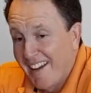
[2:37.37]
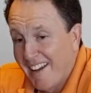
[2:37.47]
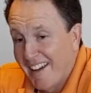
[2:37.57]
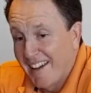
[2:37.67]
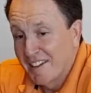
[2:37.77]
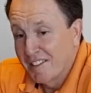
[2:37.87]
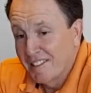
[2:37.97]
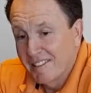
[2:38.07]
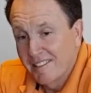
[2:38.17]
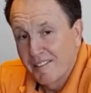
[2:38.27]
And
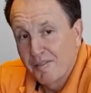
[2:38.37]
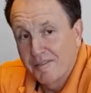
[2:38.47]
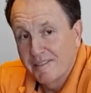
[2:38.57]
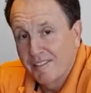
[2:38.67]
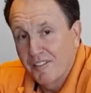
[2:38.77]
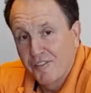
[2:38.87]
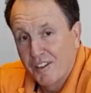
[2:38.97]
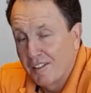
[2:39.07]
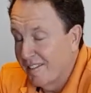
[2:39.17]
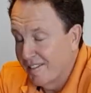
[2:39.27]

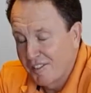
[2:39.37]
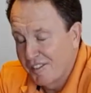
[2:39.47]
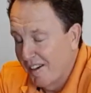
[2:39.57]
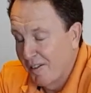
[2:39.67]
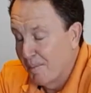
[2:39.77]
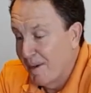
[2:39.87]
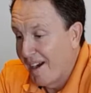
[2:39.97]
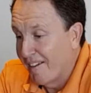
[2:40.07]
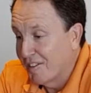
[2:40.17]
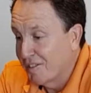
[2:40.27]
felt so
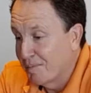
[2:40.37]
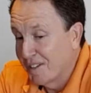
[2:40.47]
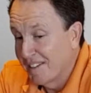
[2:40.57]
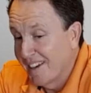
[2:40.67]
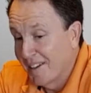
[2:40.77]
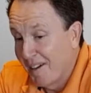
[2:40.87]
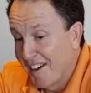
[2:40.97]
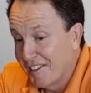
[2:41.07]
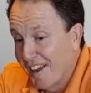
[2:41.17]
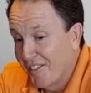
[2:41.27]
embarrassed. But anyway, I
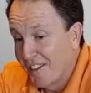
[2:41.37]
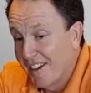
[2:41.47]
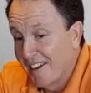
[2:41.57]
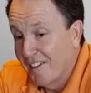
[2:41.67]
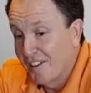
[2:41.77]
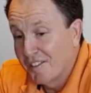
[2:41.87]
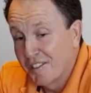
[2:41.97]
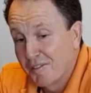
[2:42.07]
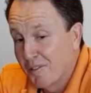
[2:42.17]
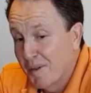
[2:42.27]
sat there, and I
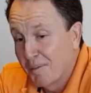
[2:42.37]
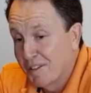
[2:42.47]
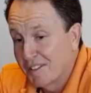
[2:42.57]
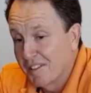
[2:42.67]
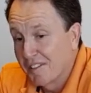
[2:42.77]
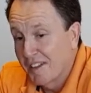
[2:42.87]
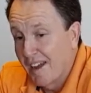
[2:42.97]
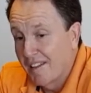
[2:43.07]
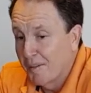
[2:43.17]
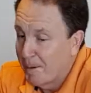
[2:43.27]
still remember it to this
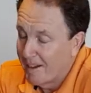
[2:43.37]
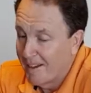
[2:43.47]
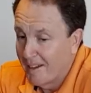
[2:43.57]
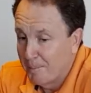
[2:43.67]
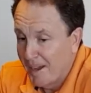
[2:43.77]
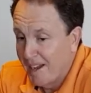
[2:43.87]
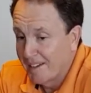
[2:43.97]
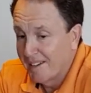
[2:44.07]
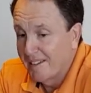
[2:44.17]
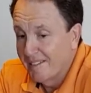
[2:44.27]
day. The
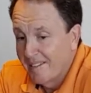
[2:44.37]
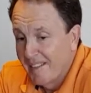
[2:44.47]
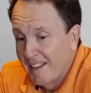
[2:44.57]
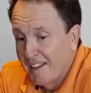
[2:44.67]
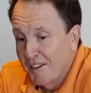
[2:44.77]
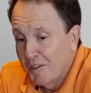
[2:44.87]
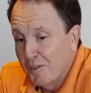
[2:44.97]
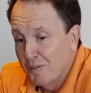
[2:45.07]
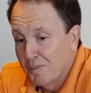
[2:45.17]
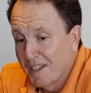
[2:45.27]
partner
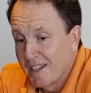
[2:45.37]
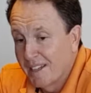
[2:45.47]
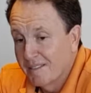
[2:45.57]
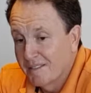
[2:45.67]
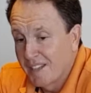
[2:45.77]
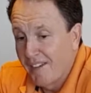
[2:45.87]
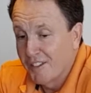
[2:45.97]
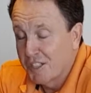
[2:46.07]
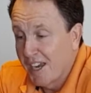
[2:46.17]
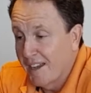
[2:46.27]
called me in to have a
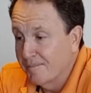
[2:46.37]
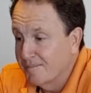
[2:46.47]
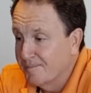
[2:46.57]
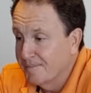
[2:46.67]
chat,